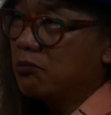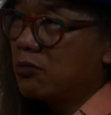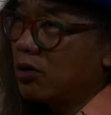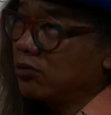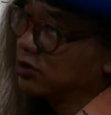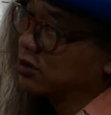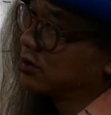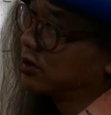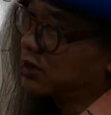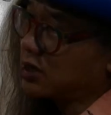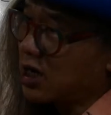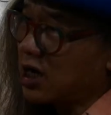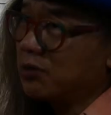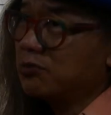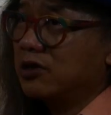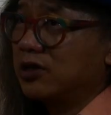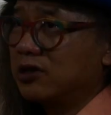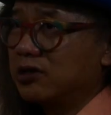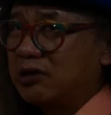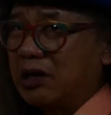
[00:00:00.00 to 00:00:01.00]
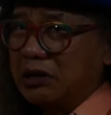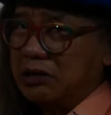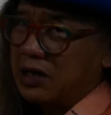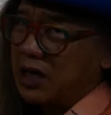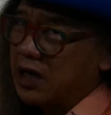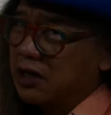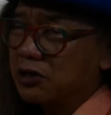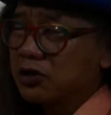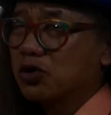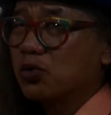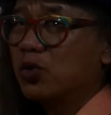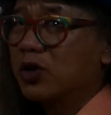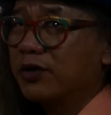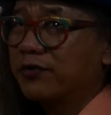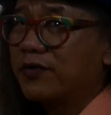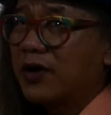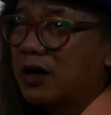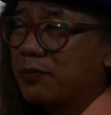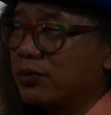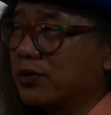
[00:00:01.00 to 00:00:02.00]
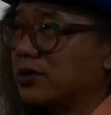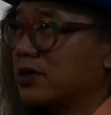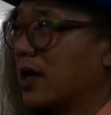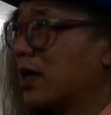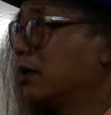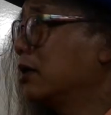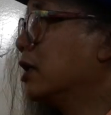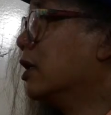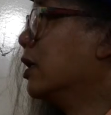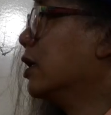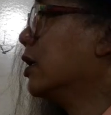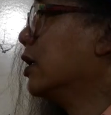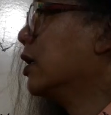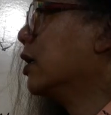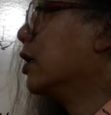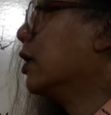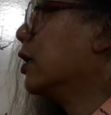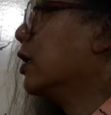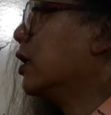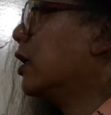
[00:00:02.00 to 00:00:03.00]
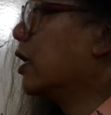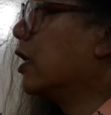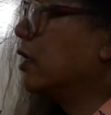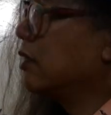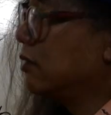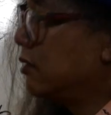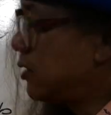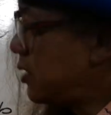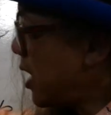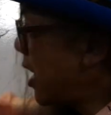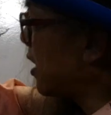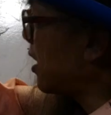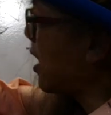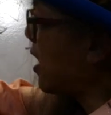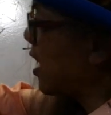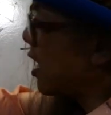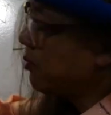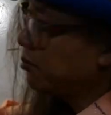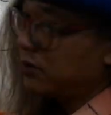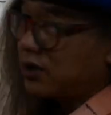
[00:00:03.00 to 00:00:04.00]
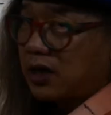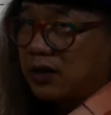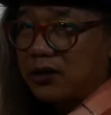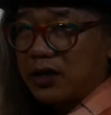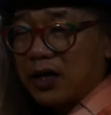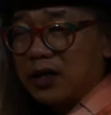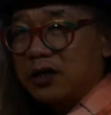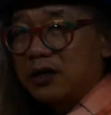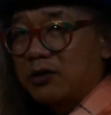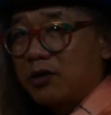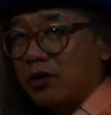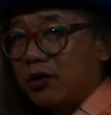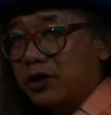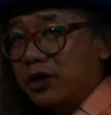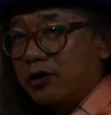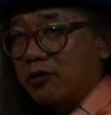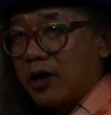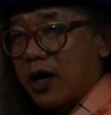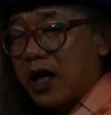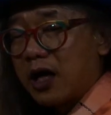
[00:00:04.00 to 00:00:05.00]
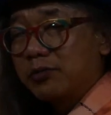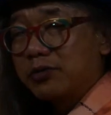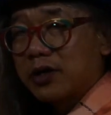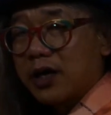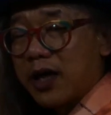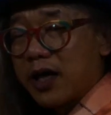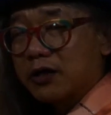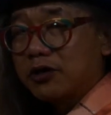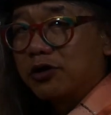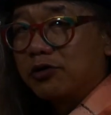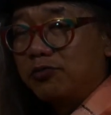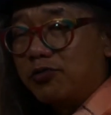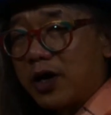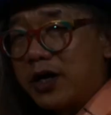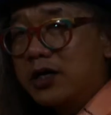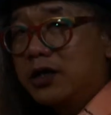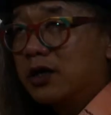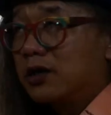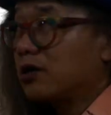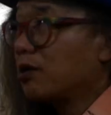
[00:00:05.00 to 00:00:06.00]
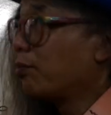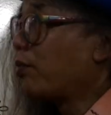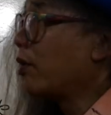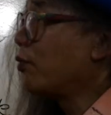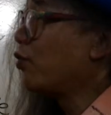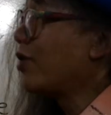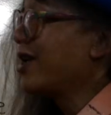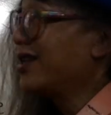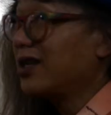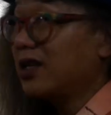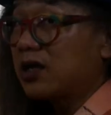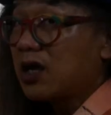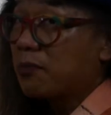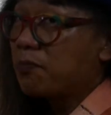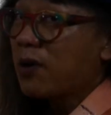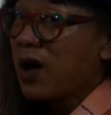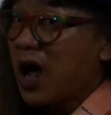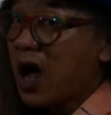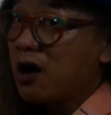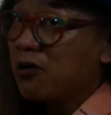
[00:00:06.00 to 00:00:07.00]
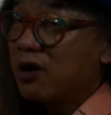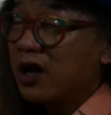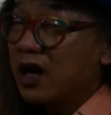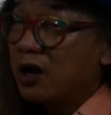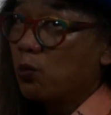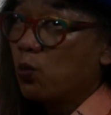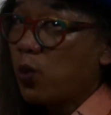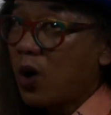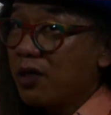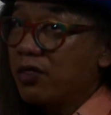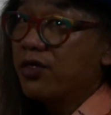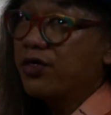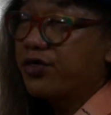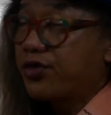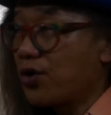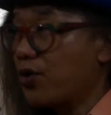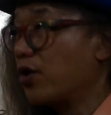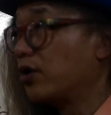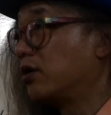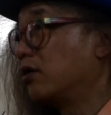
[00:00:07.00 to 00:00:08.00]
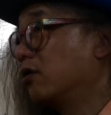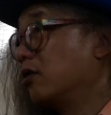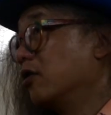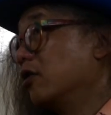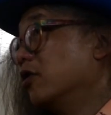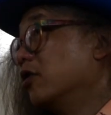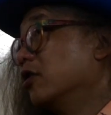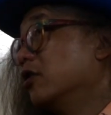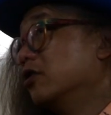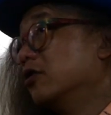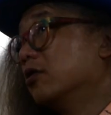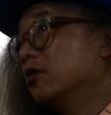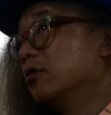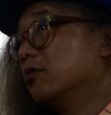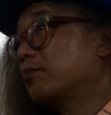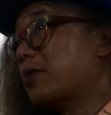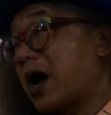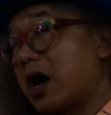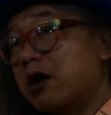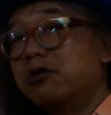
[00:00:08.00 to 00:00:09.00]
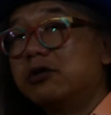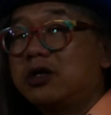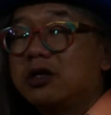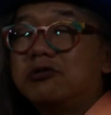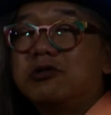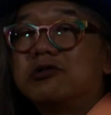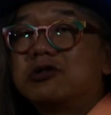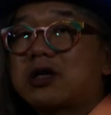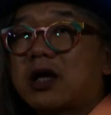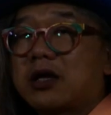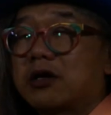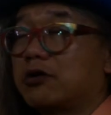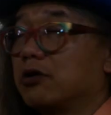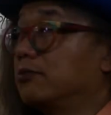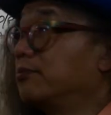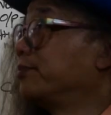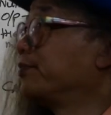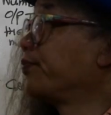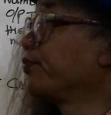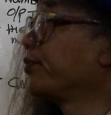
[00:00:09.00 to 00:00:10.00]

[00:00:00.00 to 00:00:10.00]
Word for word: Most of the time, it's like 10 or 25% that amp, that Dayton Audio amps actually rated, rated their power at one third power duty cycle.